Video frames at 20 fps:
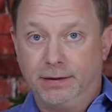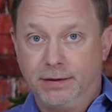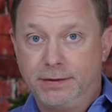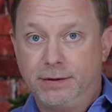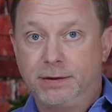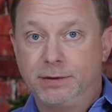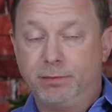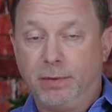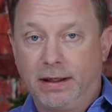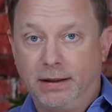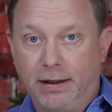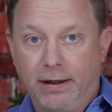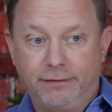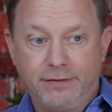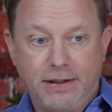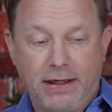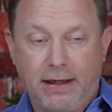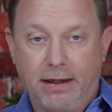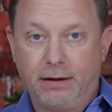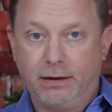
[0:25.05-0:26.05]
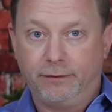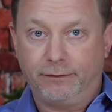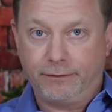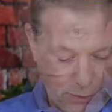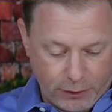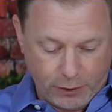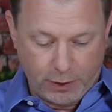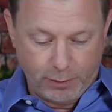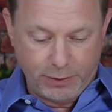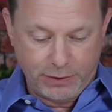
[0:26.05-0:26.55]
This is my left hand. If
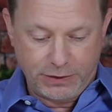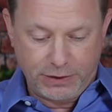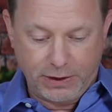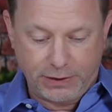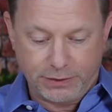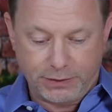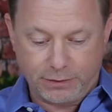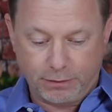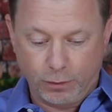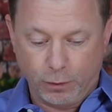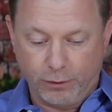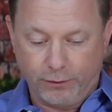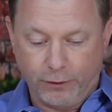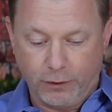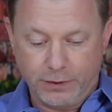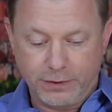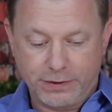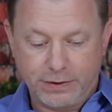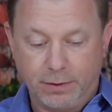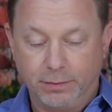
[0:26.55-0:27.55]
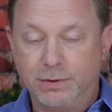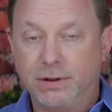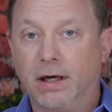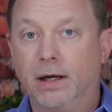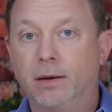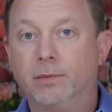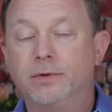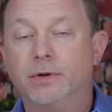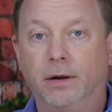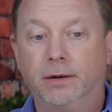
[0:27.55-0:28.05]
your image gets reversed
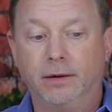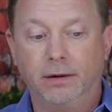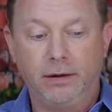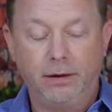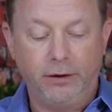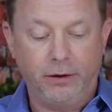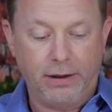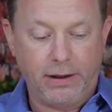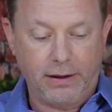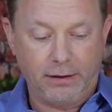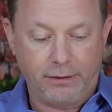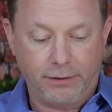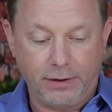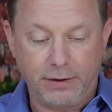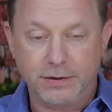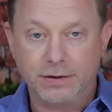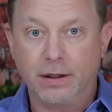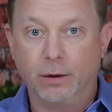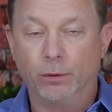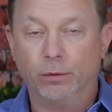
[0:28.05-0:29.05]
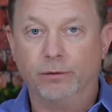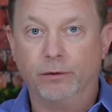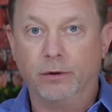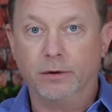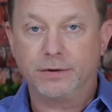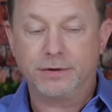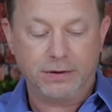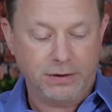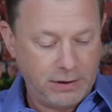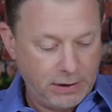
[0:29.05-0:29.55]
sometimes on the internet, things get
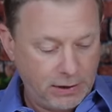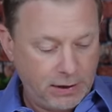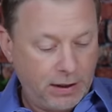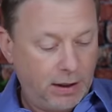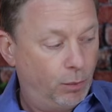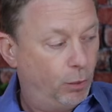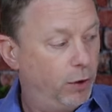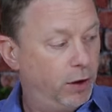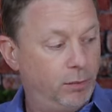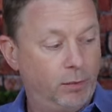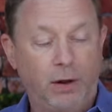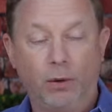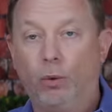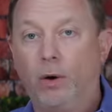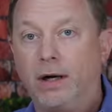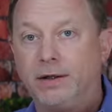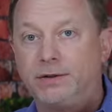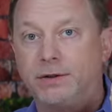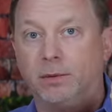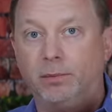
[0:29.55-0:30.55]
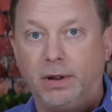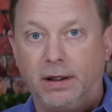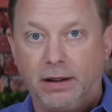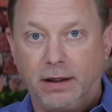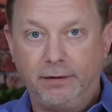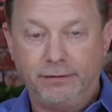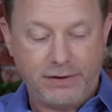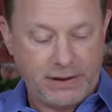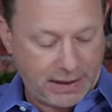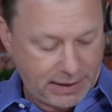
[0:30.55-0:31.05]
reversed. I'm wearing my watch on my
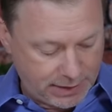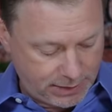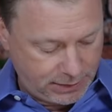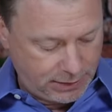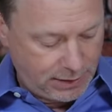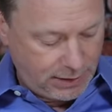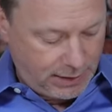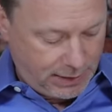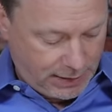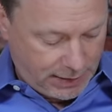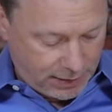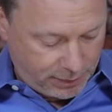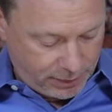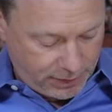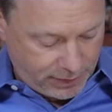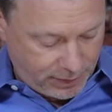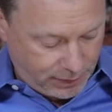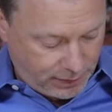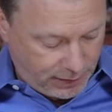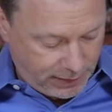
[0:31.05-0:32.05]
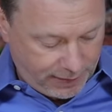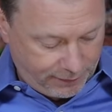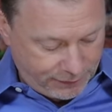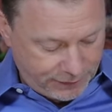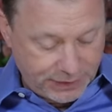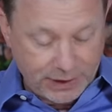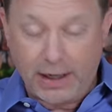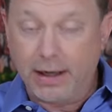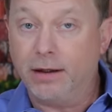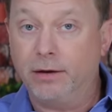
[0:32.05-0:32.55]
left hand, and the left
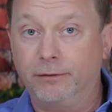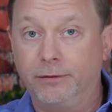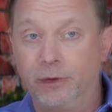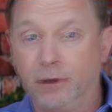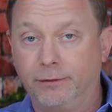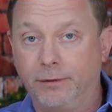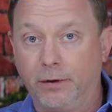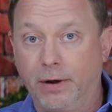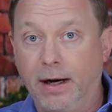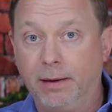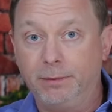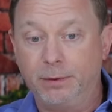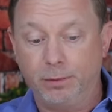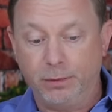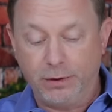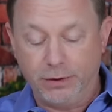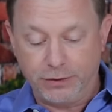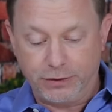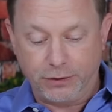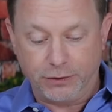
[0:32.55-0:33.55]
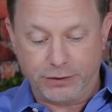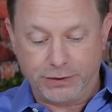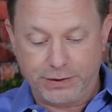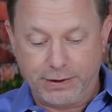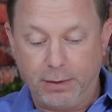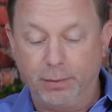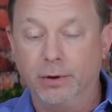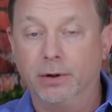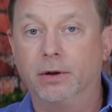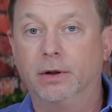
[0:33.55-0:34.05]
side of your, of your abdomen is your
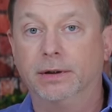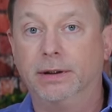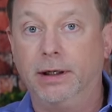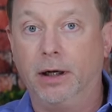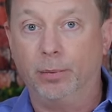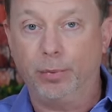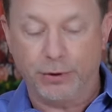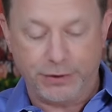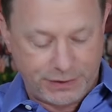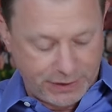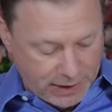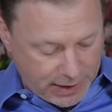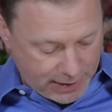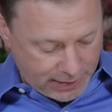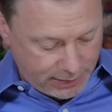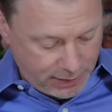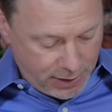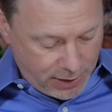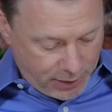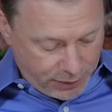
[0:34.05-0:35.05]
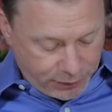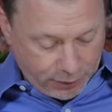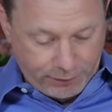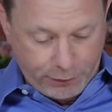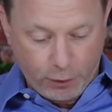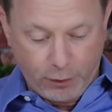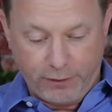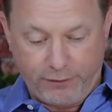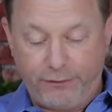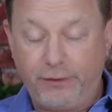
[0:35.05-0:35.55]
stomach on the upper side. So if you
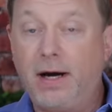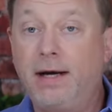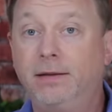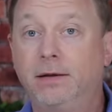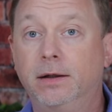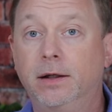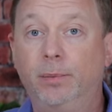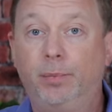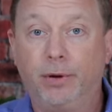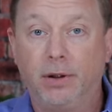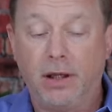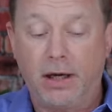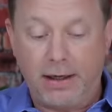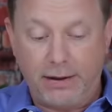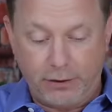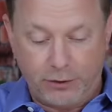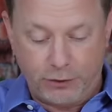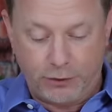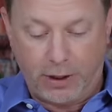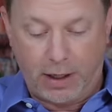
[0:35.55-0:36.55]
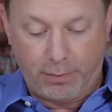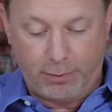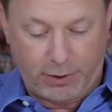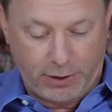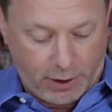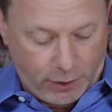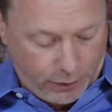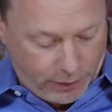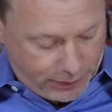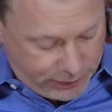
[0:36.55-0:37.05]
were to find the nipple line and drop
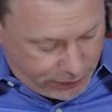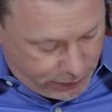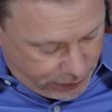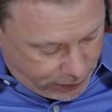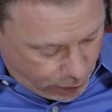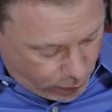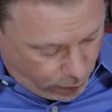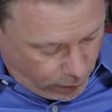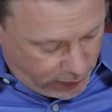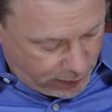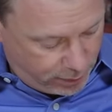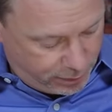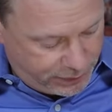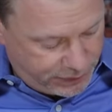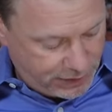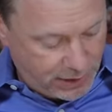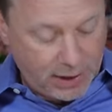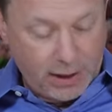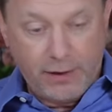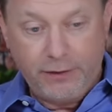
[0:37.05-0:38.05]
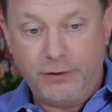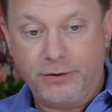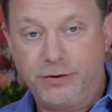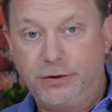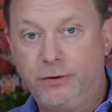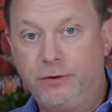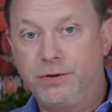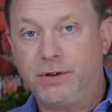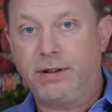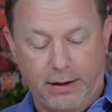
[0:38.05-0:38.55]
below it to your ribs, there's
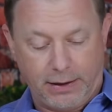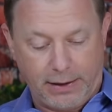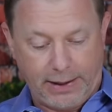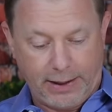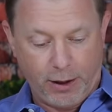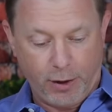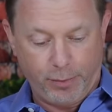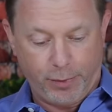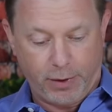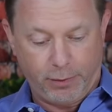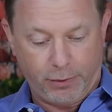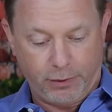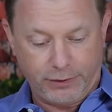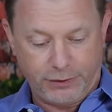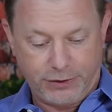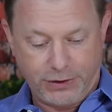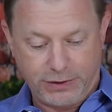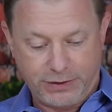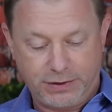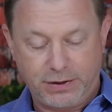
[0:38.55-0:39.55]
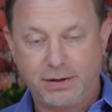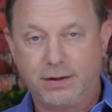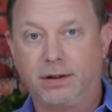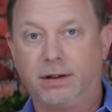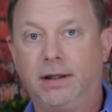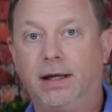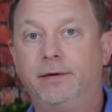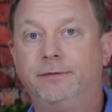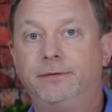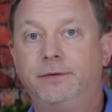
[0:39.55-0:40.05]
usually an air bubble just to the
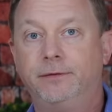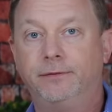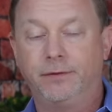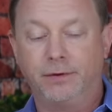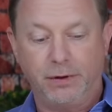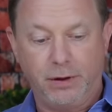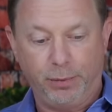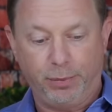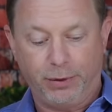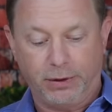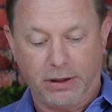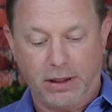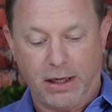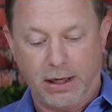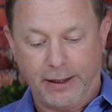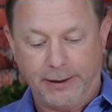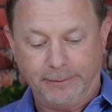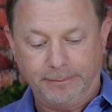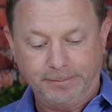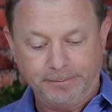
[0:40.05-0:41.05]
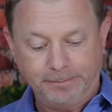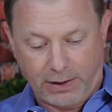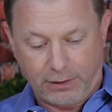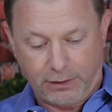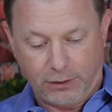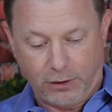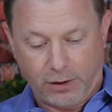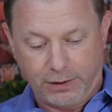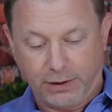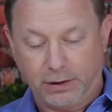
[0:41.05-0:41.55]
left of the nipple line
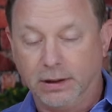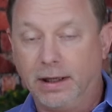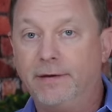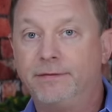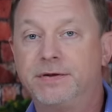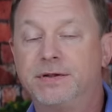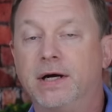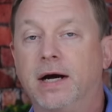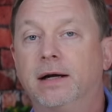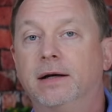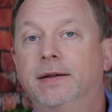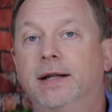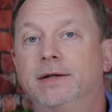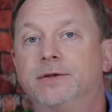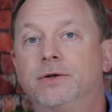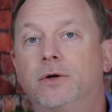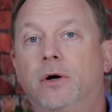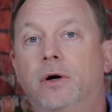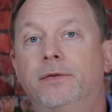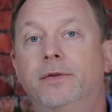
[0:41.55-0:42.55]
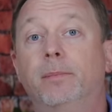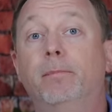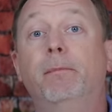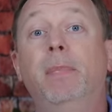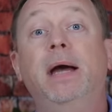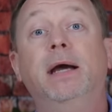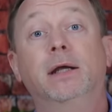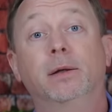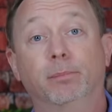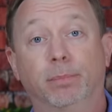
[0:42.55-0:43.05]
and on the left side, and that's called the
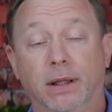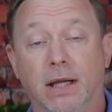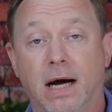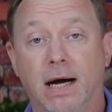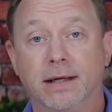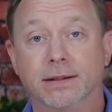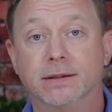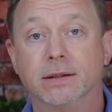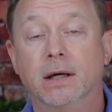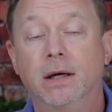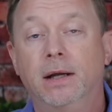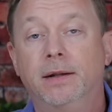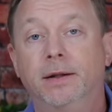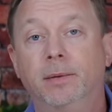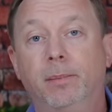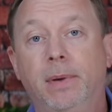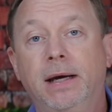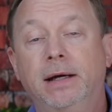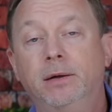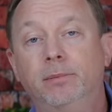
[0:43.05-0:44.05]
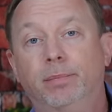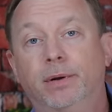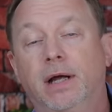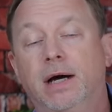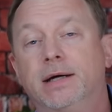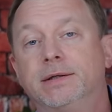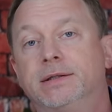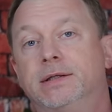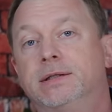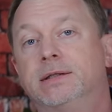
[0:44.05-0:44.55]
Magenblase. The
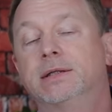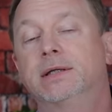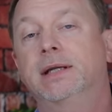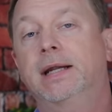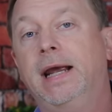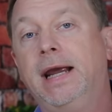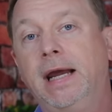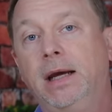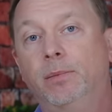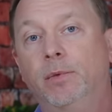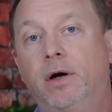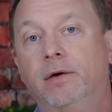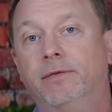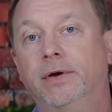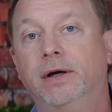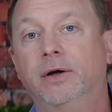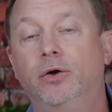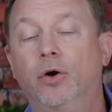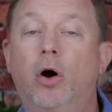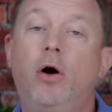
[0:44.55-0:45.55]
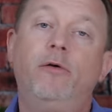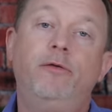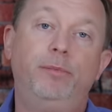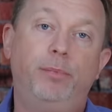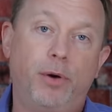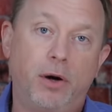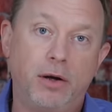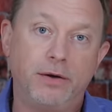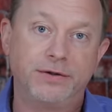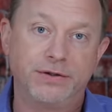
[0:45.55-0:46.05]
Magenblase is the name of a golf
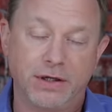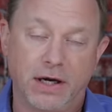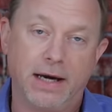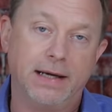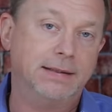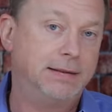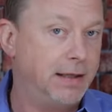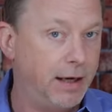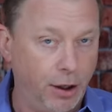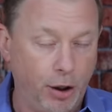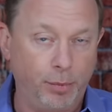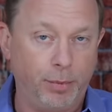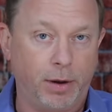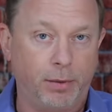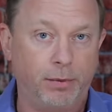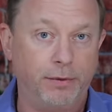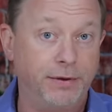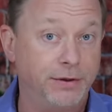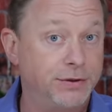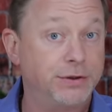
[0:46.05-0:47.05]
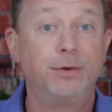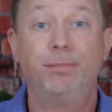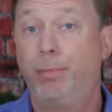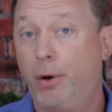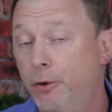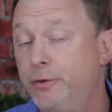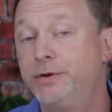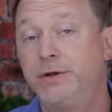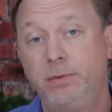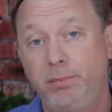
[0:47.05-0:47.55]
ball sized air bubble that's
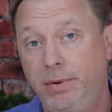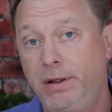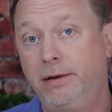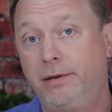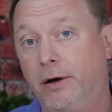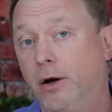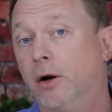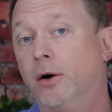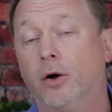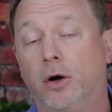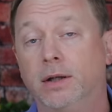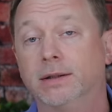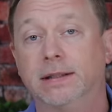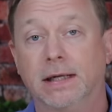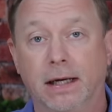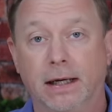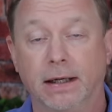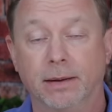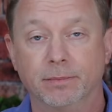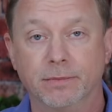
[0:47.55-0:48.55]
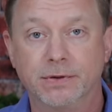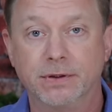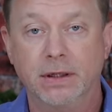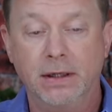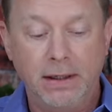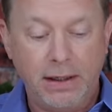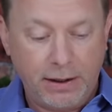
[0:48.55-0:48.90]
supposed to be there at all times.